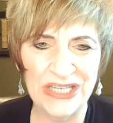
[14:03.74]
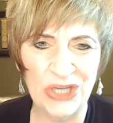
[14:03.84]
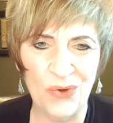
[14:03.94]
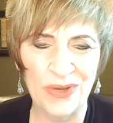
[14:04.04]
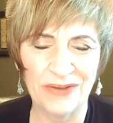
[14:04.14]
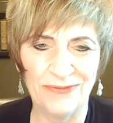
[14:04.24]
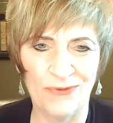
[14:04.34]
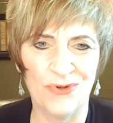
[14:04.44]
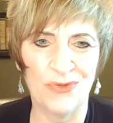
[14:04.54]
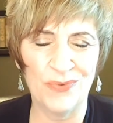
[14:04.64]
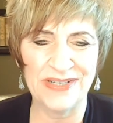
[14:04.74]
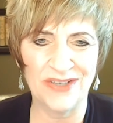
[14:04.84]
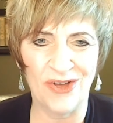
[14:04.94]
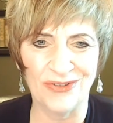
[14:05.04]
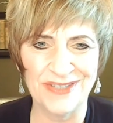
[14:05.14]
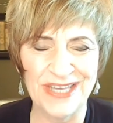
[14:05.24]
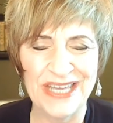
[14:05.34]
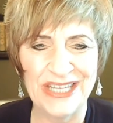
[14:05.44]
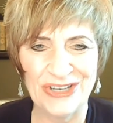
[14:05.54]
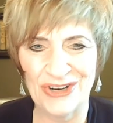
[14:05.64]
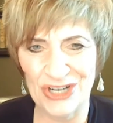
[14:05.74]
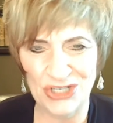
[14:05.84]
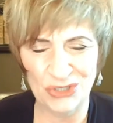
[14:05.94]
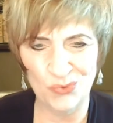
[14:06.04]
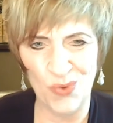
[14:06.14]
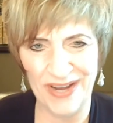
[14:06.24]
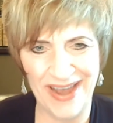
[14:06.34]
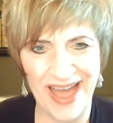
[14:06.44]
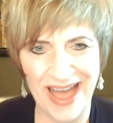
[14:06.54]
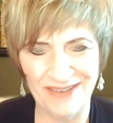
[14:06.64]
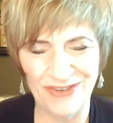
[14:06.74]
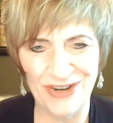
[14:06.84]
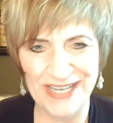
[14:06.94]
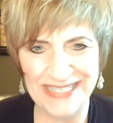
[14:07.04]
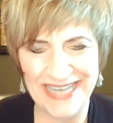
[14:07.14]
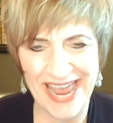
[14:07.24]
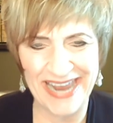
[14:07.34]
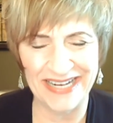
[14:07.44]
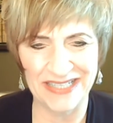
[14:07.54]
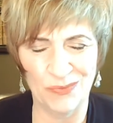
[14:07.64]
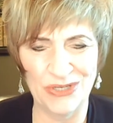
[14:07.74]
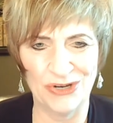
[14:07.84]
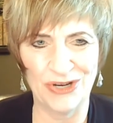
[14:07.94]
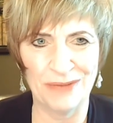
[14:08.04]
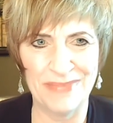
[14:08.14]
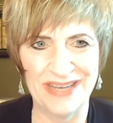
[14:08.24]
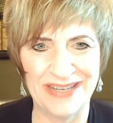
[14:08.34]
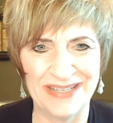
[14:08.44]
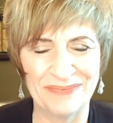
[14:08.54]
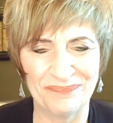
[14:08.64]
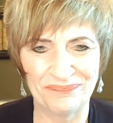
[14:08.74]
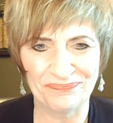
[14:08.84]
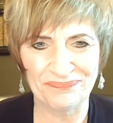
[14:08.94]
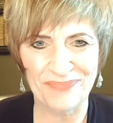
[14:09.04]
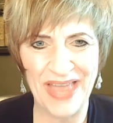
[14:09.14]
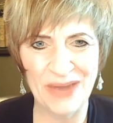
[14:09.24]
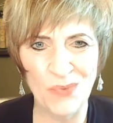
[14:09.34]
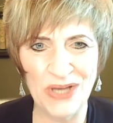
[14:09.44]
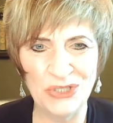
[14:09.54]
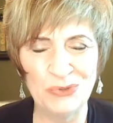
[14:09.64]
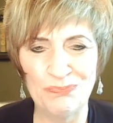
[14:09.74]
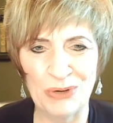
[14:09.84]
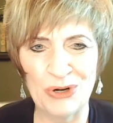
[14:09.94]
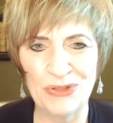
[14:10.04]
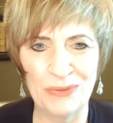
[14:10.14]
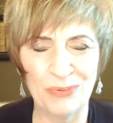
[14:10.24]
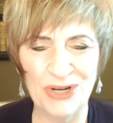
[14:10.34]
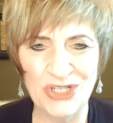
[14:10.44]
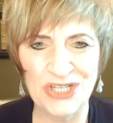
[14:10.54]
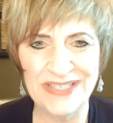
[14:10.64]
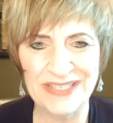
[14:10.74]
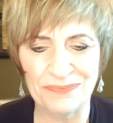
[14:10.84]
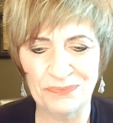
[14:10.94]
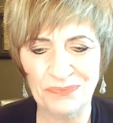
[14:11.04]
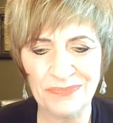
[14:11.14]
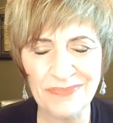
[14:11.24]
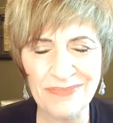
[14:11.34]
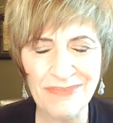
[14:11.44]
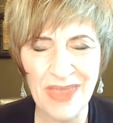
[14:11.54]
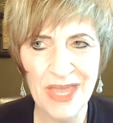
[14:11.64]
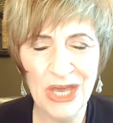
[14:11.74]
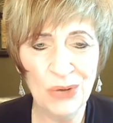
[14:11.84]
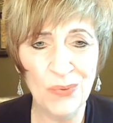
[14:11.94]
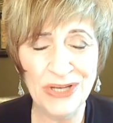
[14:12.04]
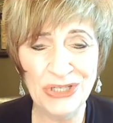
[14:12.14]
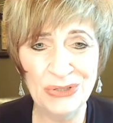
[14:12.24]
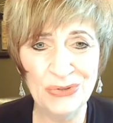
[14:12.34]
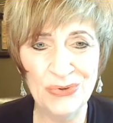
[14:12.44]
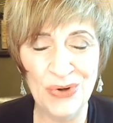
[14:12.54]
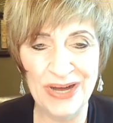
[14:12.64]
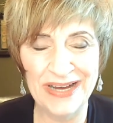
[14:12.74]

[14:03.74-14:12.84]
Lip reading: going for the results. You're going to do whatever it takes when you're committed. And when you burn the bridges, when you